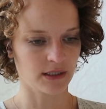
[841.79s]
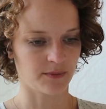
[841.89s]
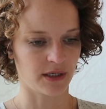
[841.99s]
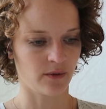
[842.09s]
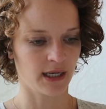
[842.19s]
It's
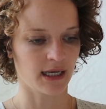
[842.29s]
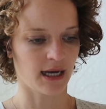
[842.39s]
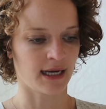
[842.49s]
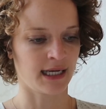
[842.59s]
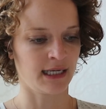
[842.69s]
pretty
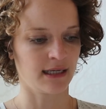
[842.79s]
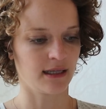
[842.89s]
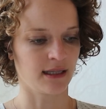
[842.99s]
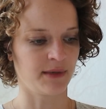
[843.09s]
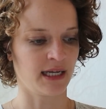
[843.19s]
quick. I
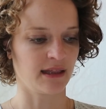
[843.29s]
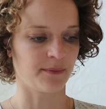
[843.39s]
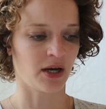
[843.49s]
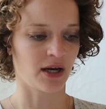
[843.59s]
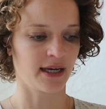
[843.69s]
eliminate
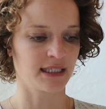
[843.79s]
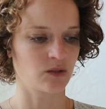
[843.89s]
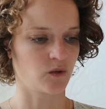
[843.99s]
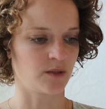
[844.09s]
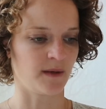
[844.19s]
the
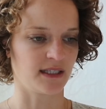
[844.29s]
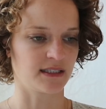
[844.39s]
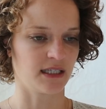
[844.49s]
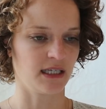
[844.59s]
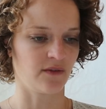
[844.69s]
pockets, which
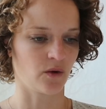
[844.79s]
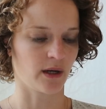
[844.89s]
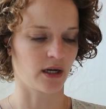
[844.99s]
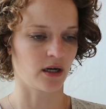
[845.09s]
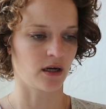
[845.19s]
makes it even
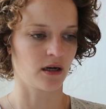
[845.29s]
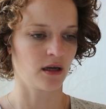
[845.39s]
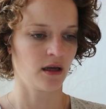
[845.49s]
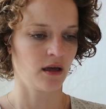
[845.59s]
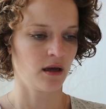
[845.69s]
quicker.
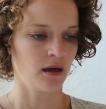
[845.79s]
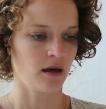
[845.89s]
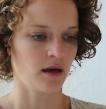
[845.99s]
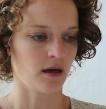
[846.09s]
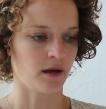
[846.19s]

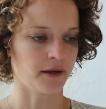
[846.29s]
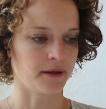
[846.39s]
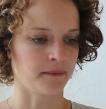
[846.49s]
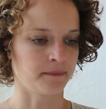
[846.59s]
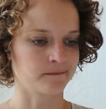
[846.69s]

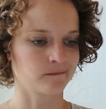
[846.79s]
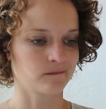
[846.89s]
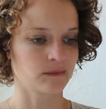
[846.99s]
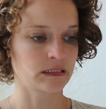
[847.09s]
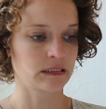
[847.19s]

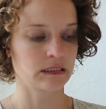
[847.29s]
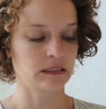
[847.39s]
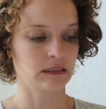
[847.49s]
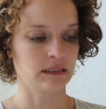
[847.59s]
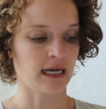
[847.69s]

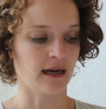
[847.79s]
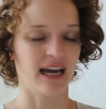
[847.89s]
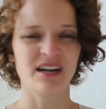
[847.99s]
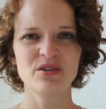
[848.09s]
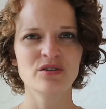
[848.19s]
Yeah,
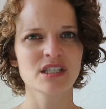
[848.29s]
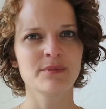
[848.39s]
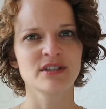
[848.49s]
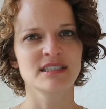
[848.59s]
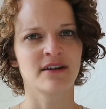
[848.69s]
I don't
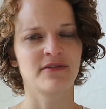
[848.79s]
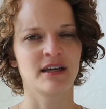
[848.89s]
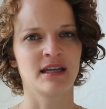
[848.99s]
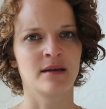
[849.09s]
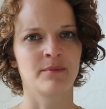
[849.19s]
usually put stuff
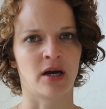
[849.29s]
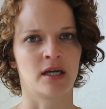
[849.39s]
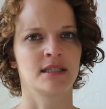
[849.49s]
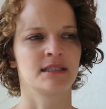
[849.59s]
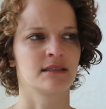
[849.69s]
in
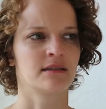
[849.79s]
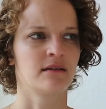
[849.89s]
pockets.